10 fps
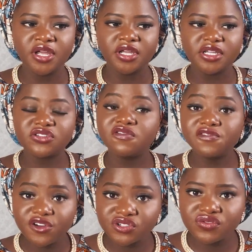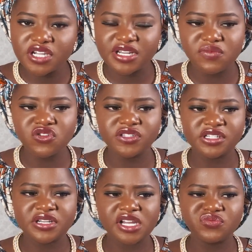it's unfortunate that most of
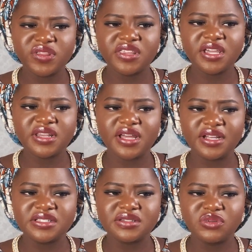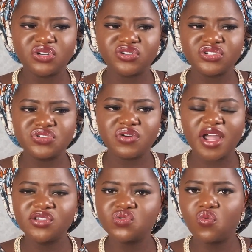the times we think that because you are
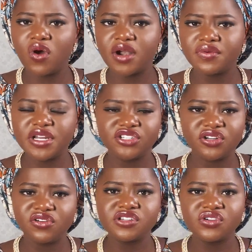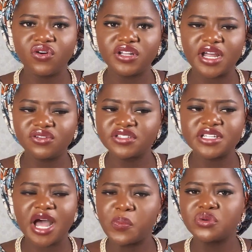into one religion or the other, nothing
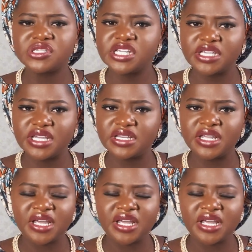happens again.